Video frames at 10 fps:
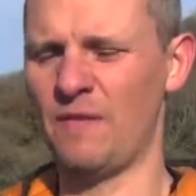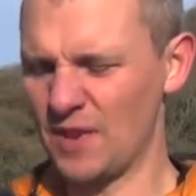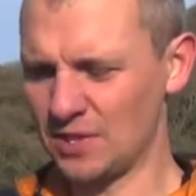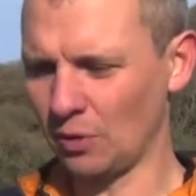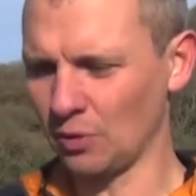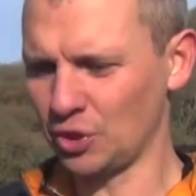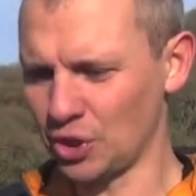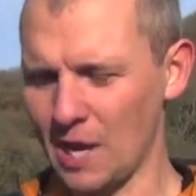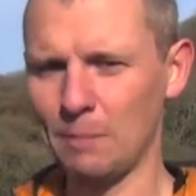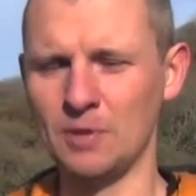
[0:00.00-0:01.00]
physical
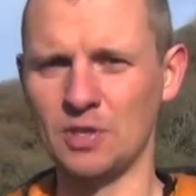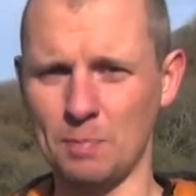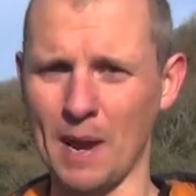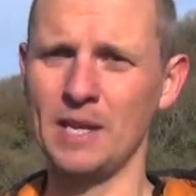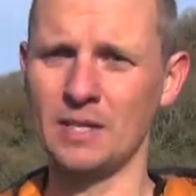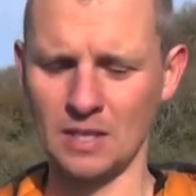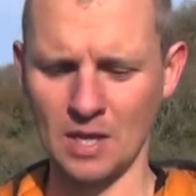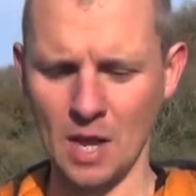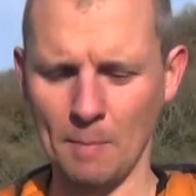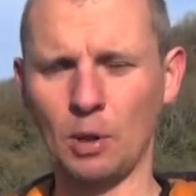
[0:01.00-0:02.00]
shape and space,
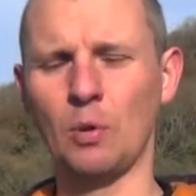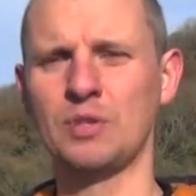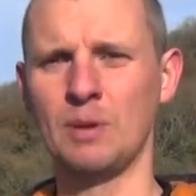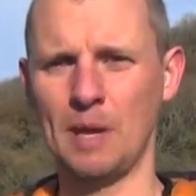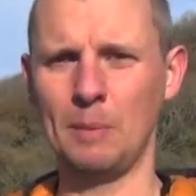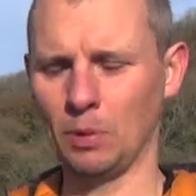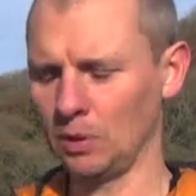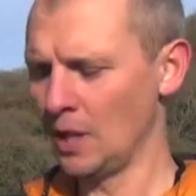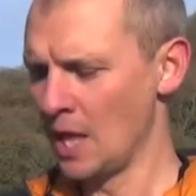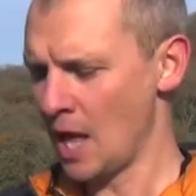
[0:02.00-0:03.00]
but also the people,